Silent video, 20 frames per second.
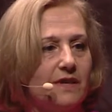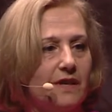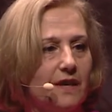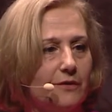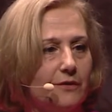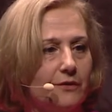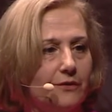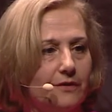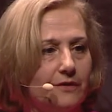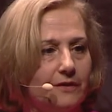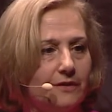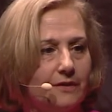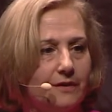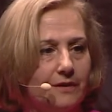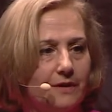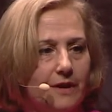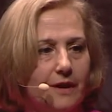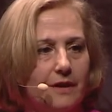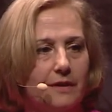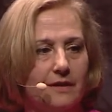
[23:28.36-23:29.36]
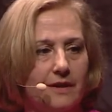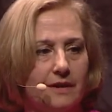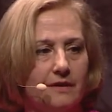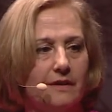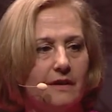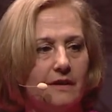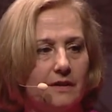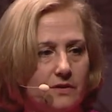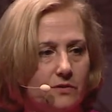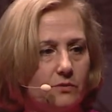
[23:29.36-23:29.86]
safe. I think
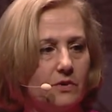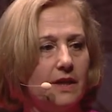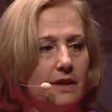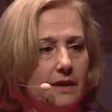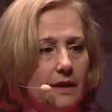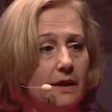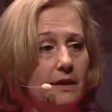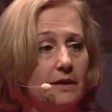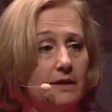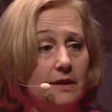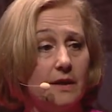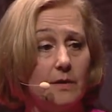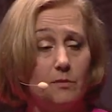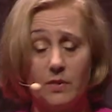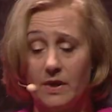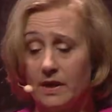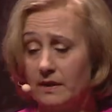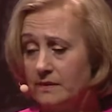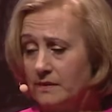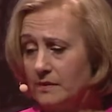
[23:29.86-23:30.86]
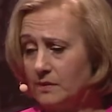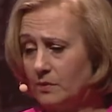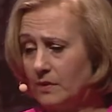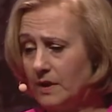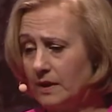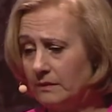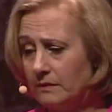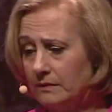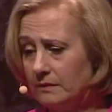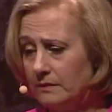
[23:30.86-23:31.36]
that it really had an impact as
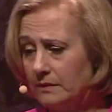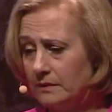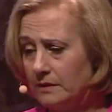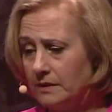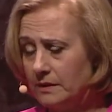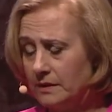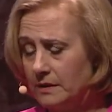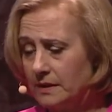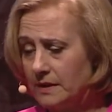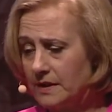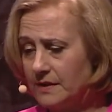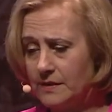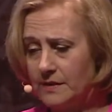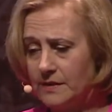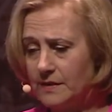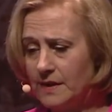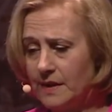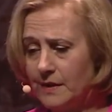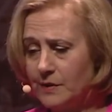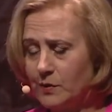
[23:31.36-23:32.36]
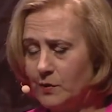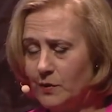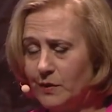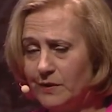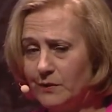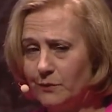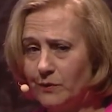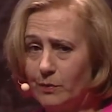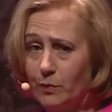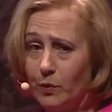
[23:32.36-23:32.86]
well. Doesn't say so
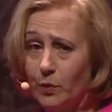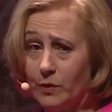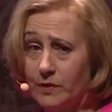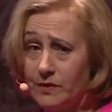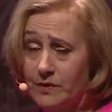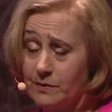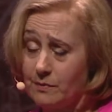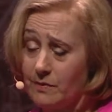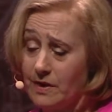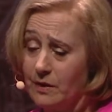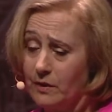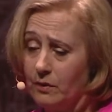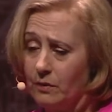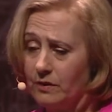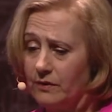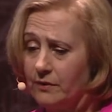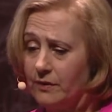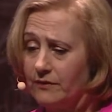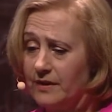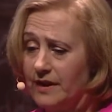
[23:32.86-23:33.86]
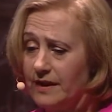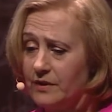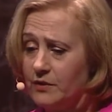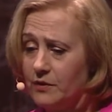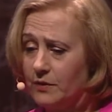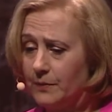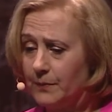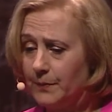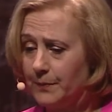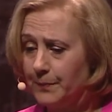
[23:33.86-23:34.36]
in the report, it's my own
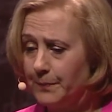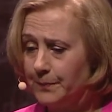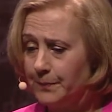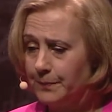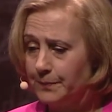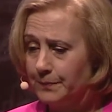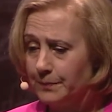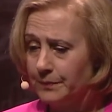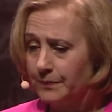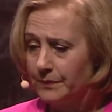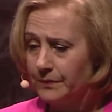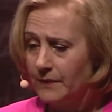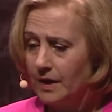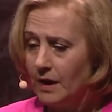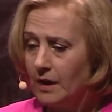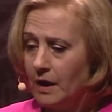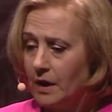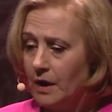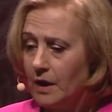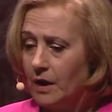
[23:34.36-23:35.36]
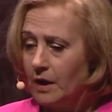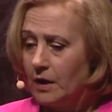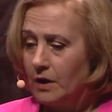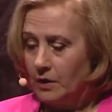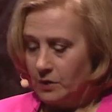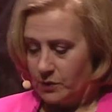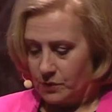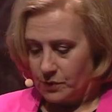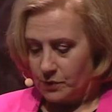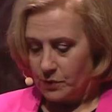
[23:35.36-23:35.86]
reflection.
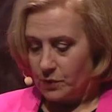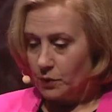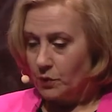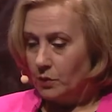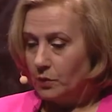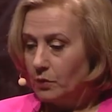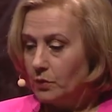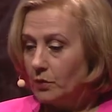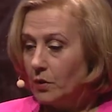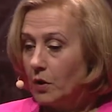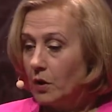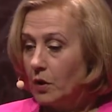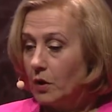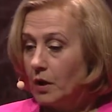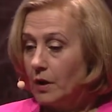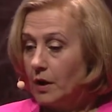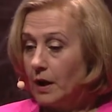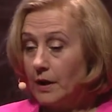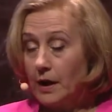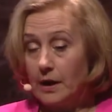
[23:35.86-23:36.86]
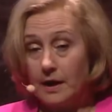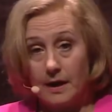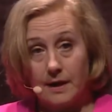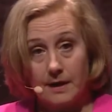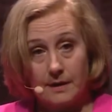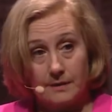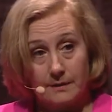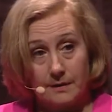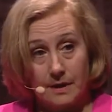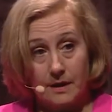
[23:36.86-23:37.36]
So
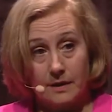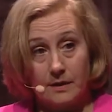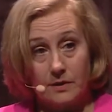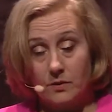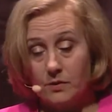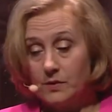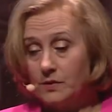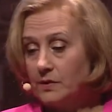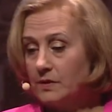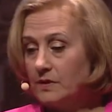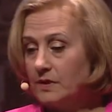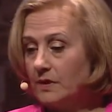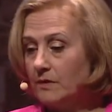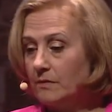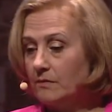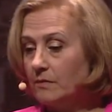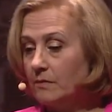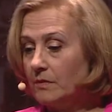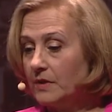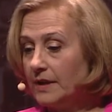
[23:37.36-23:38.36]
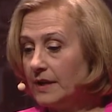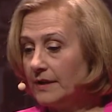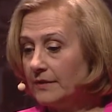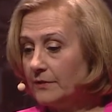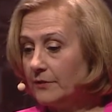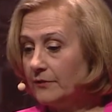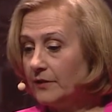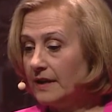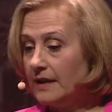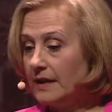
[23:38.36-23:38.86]
I used
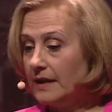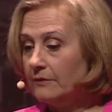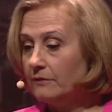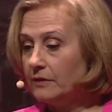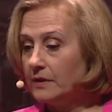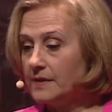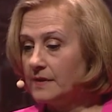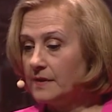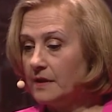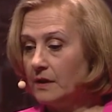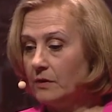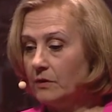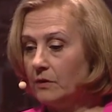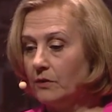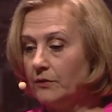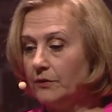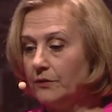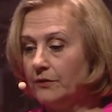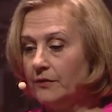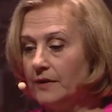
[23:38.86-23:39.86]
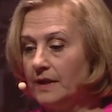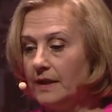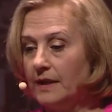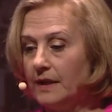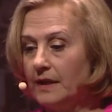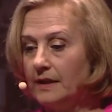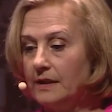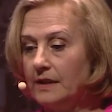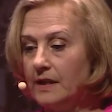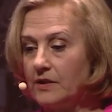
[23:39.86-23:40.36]
3 levels here of
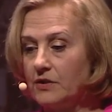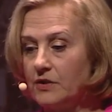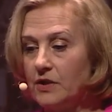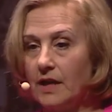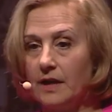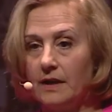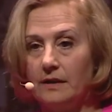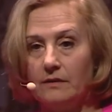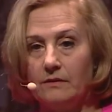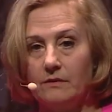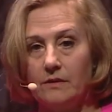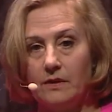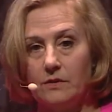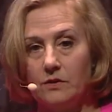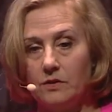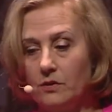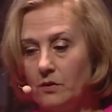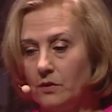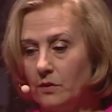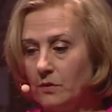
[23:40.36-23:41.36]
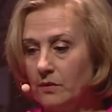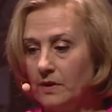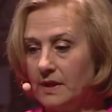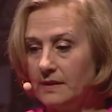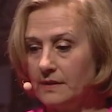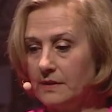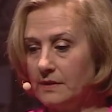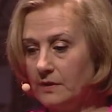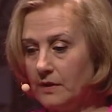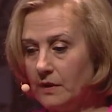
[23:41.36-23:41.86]
Edgar Schein, that you know
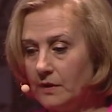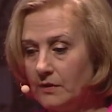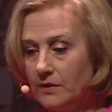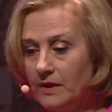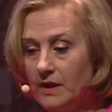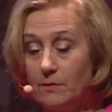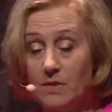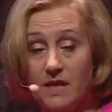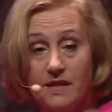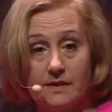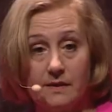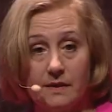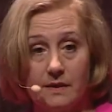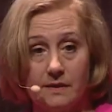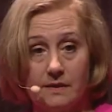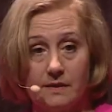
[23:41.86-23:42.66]
that the basic